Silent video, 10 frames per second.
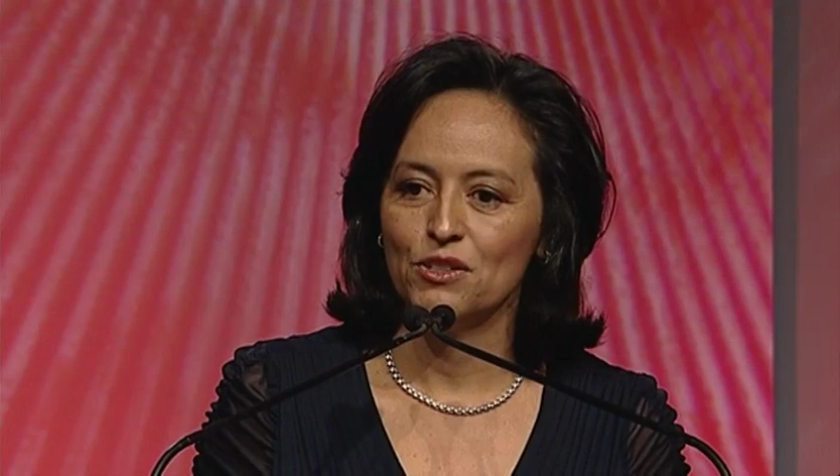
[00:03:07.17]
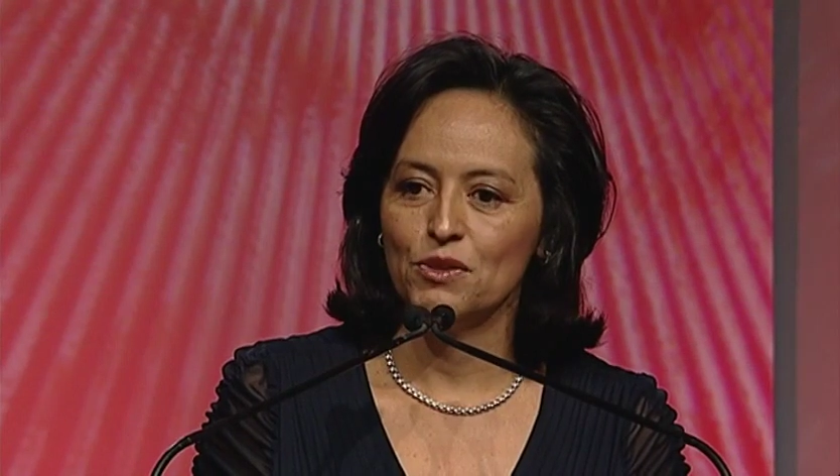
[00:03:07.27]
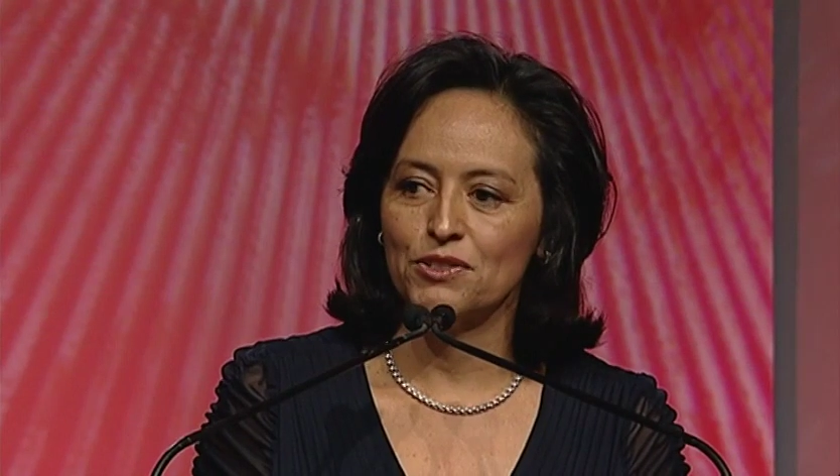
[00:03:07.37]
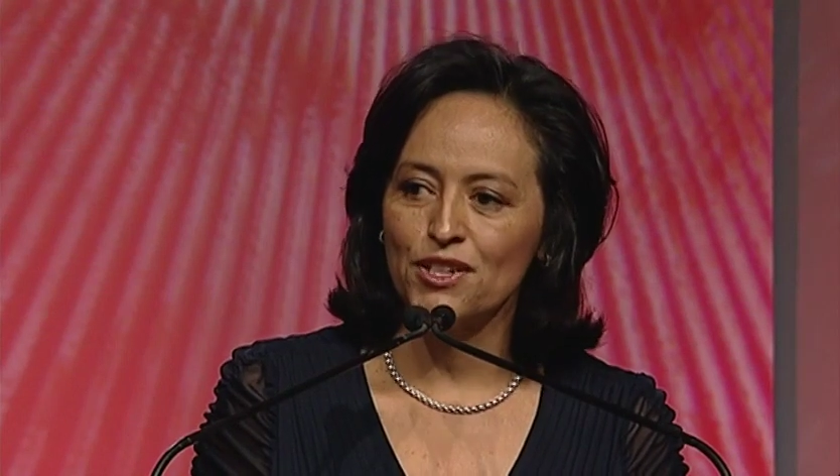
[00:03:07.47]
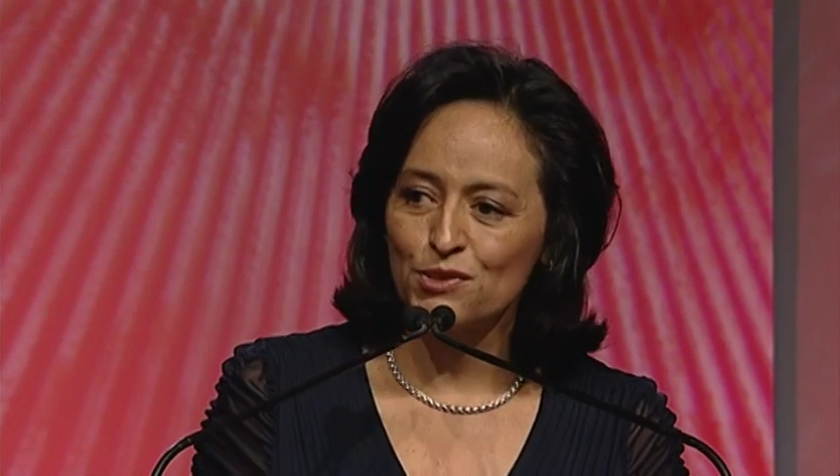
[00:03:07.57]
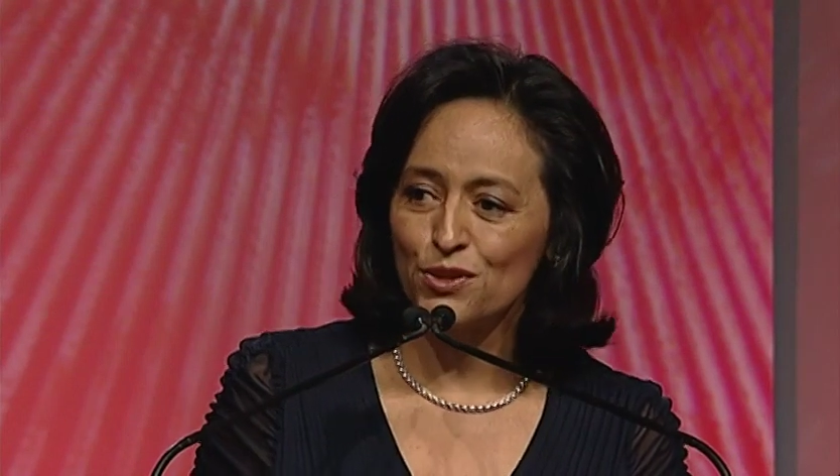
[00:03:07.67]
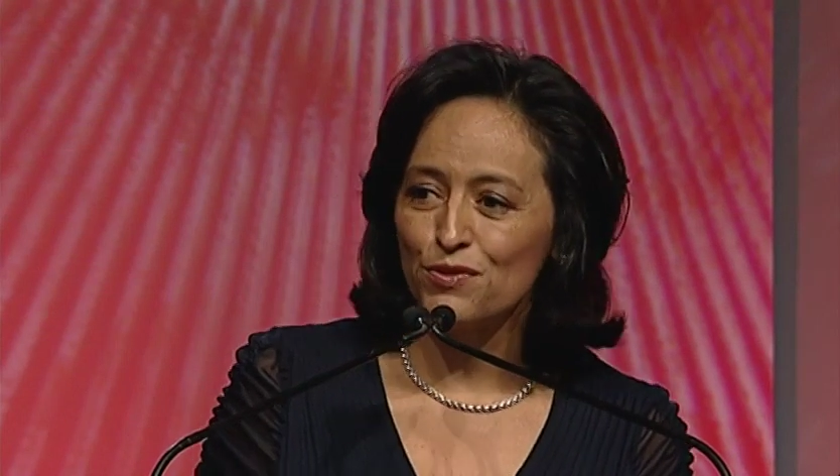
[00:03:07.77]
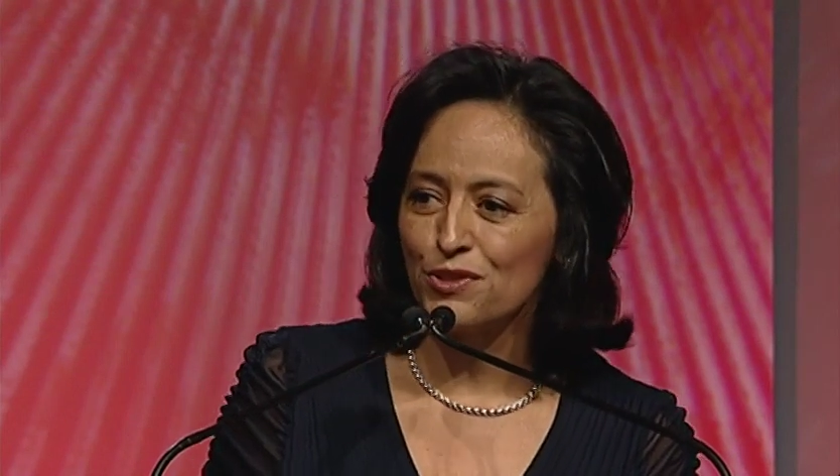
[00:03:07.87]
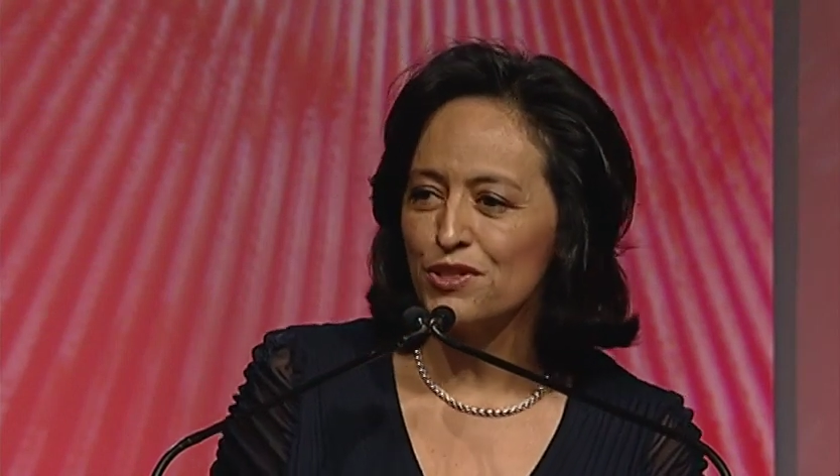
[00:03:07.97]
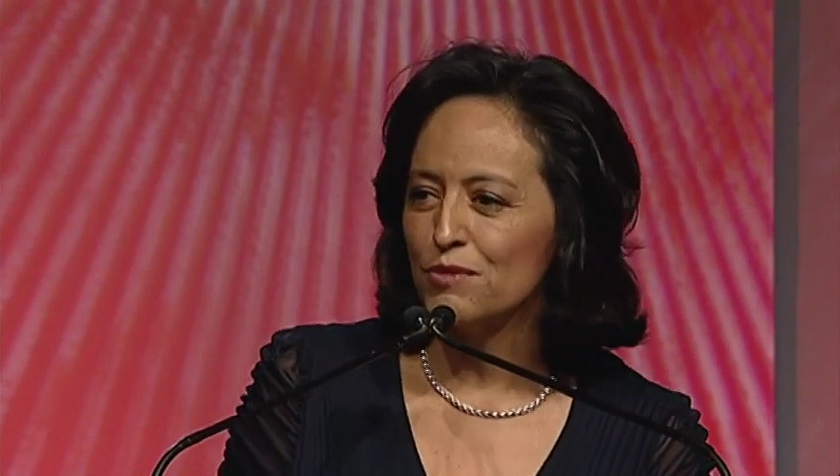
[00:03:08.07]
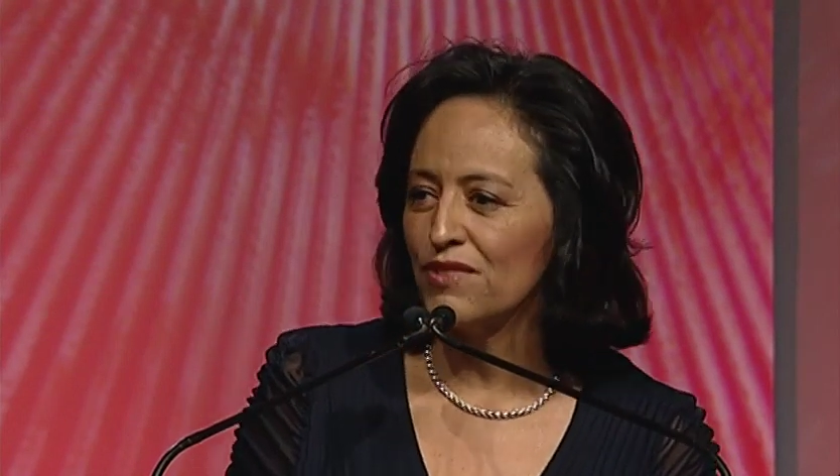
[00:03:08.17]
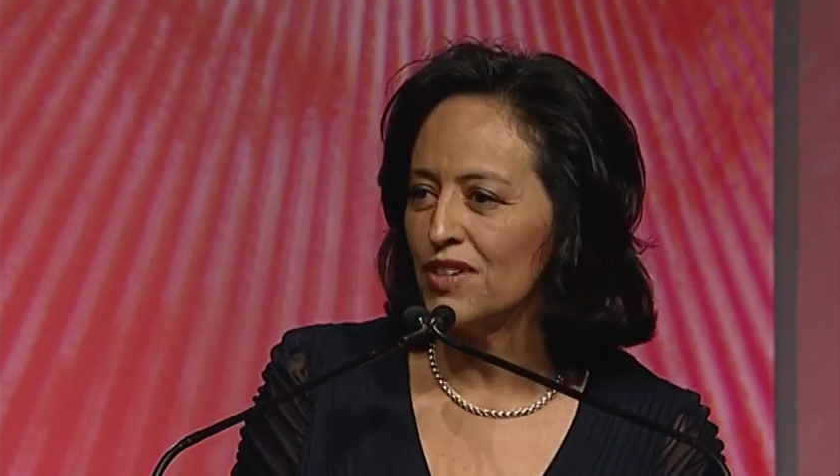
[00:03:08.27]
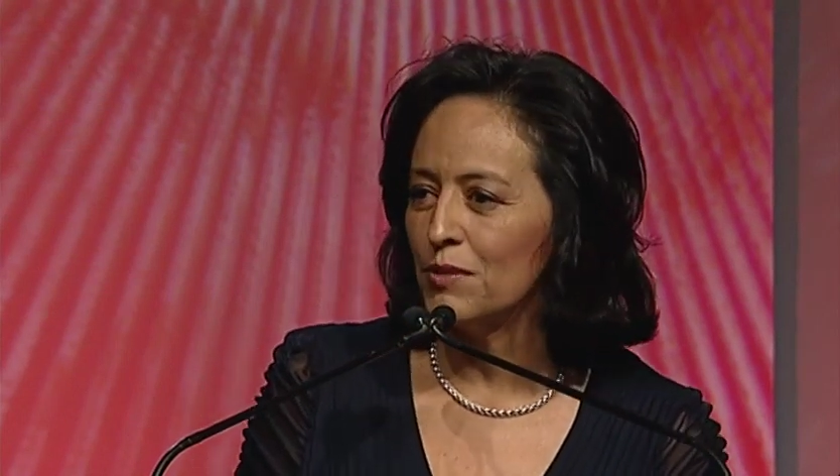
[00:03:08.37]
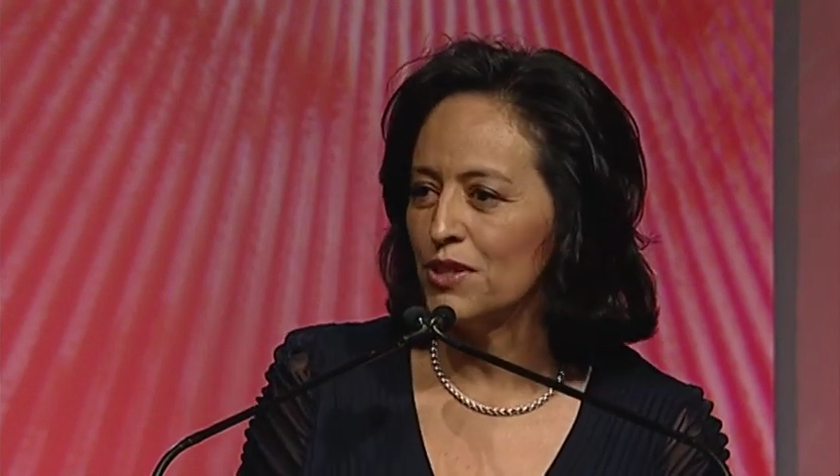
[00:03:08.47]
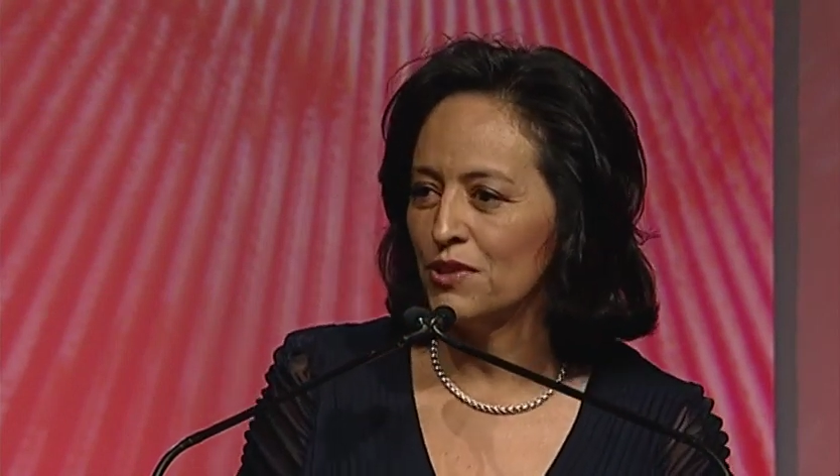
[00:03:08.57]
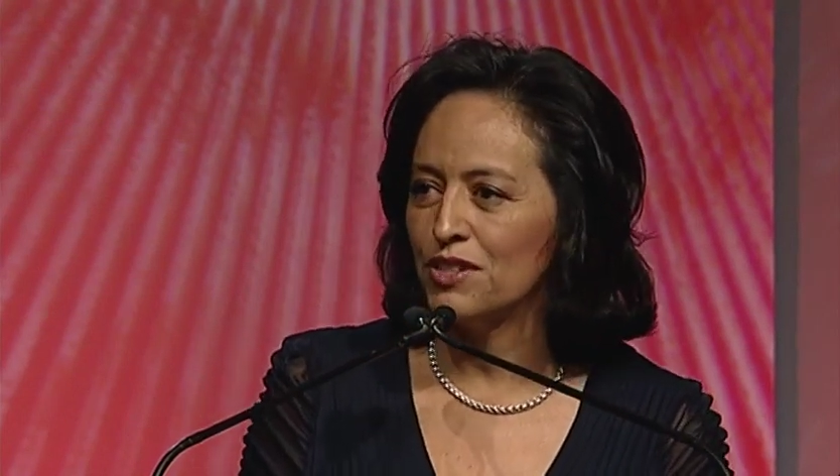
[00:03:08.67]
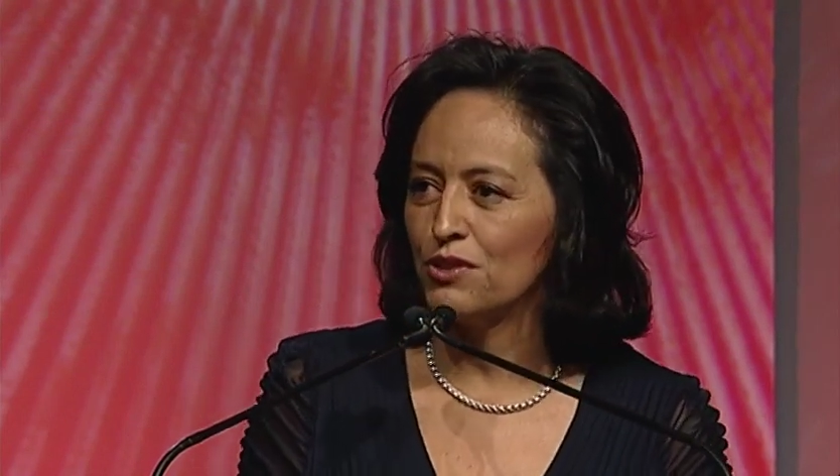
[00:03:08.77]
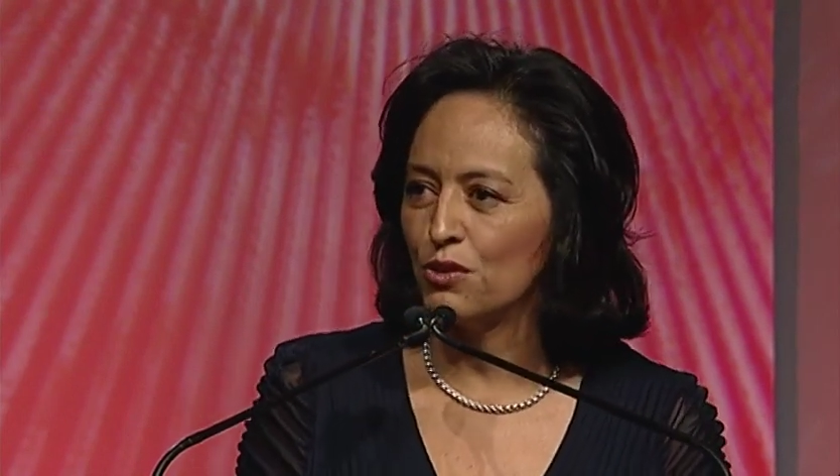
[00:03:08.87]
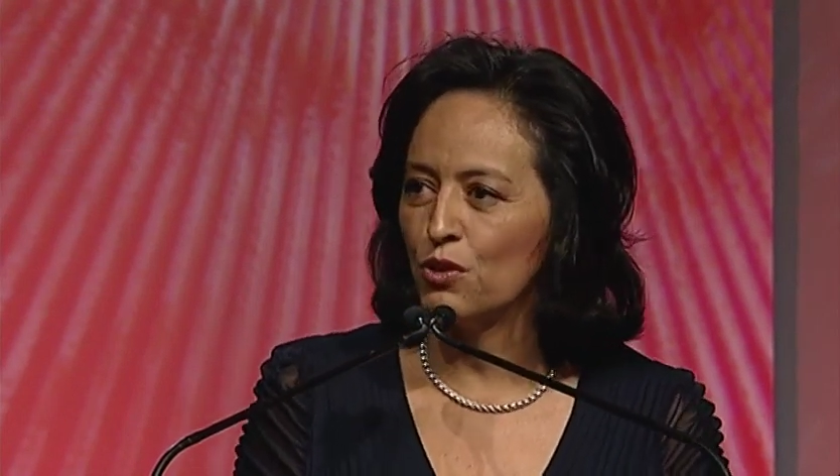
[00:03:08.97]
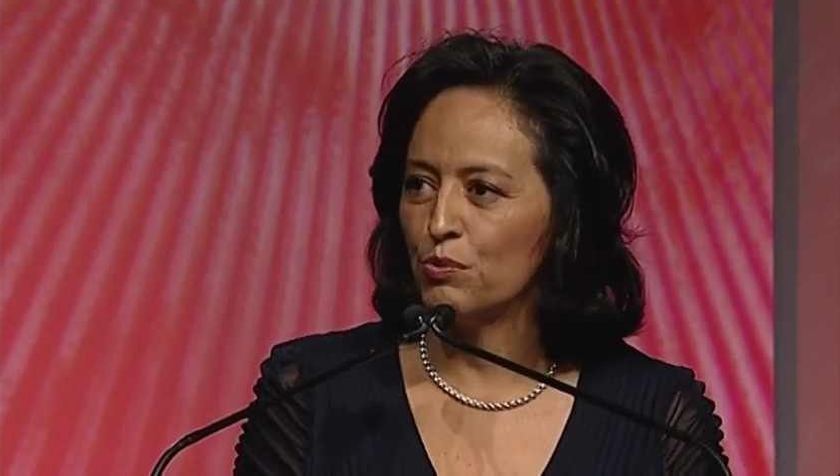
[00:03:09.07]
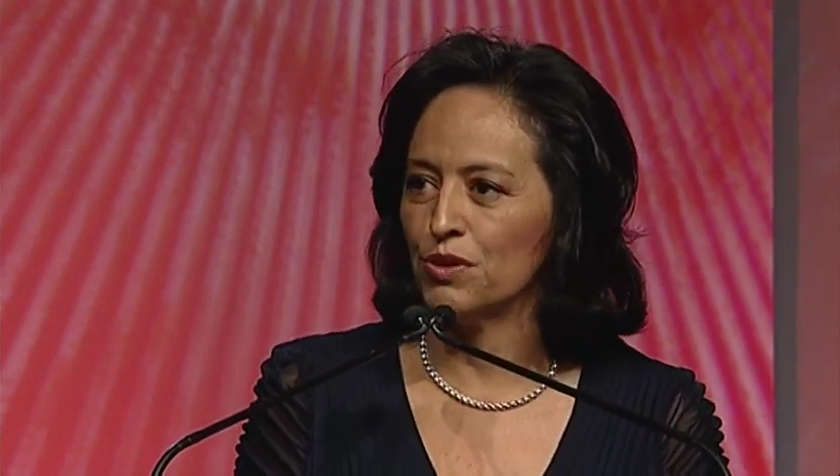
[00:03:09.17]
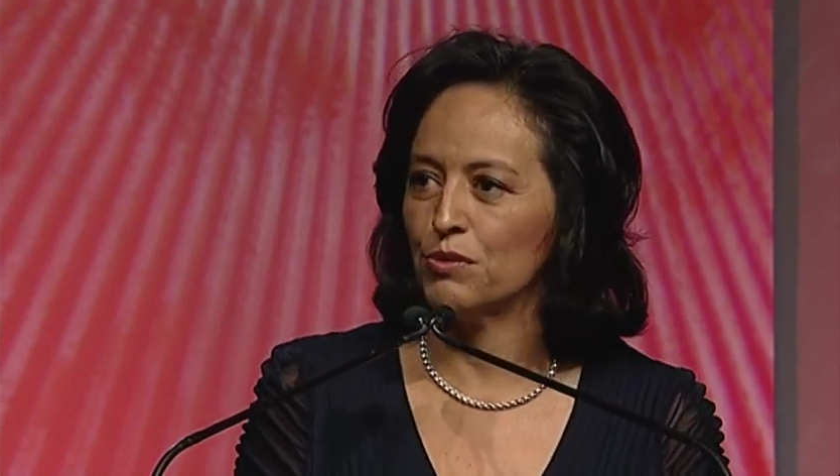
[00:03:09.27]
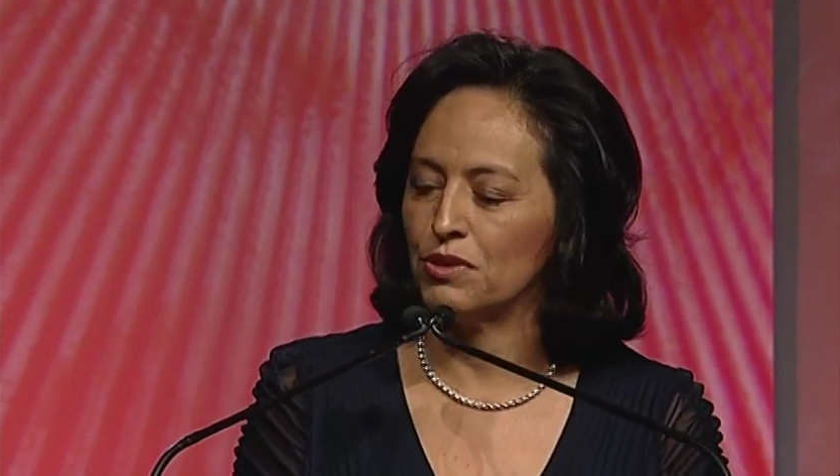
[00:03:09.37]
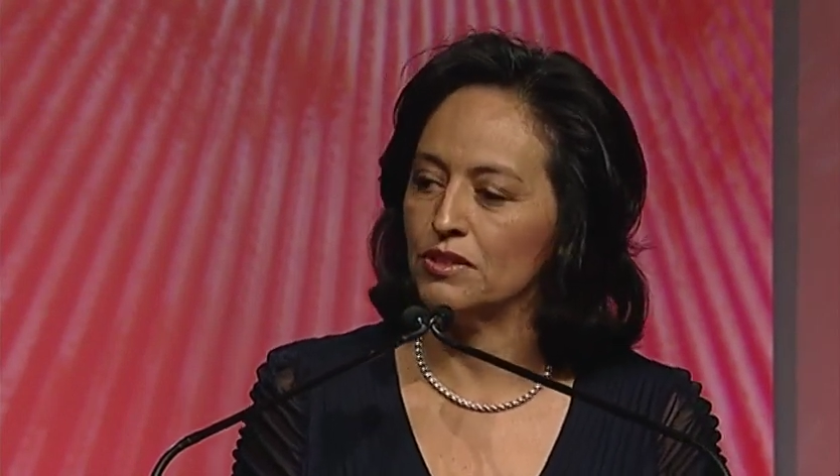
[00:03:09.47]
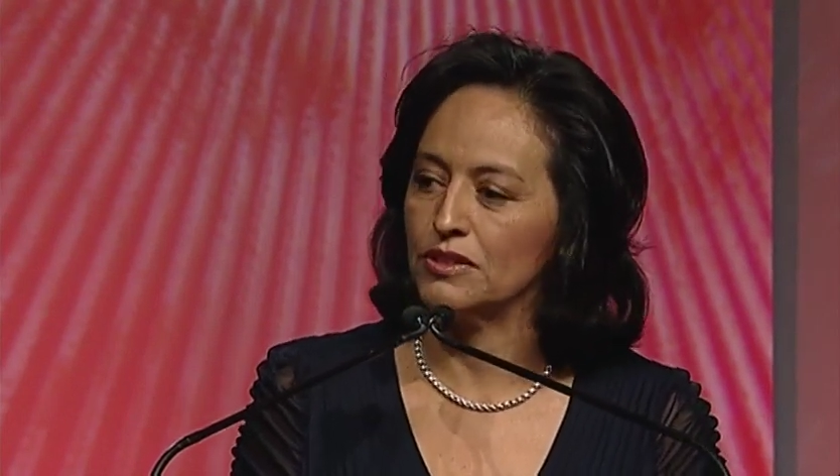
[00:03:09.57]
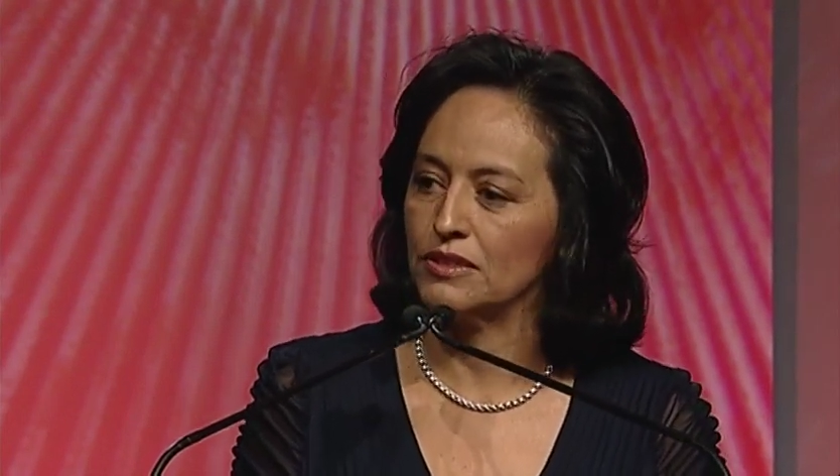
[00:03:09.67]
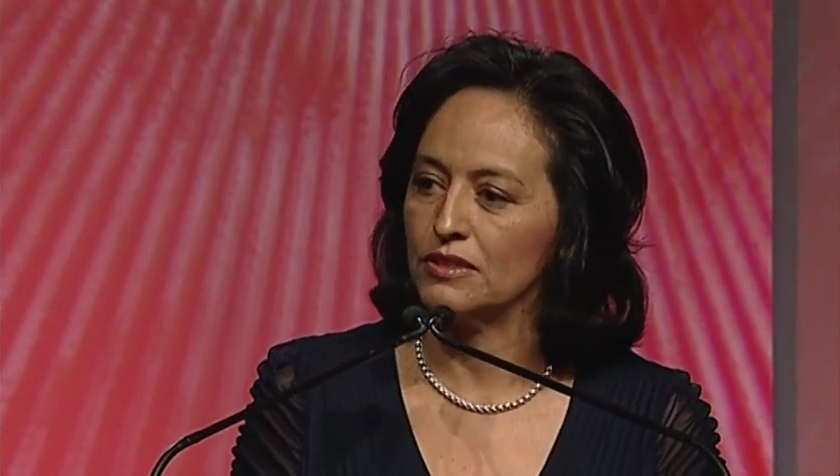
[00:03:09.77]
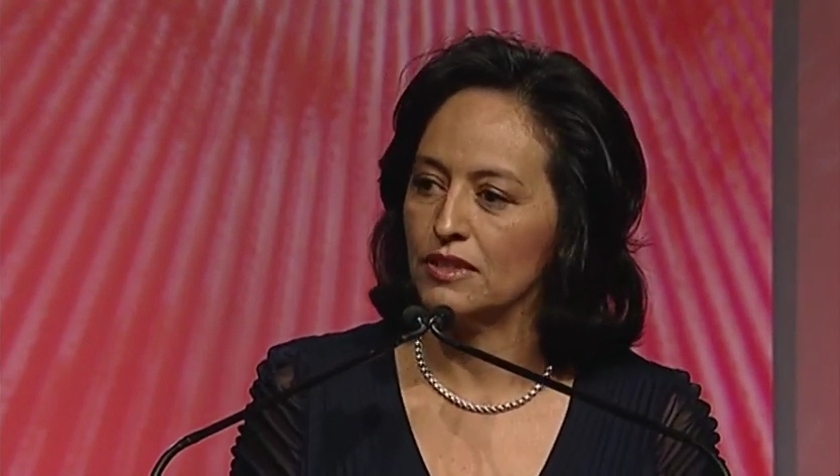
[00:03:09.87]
I was also the first in my family to enter the corporate world.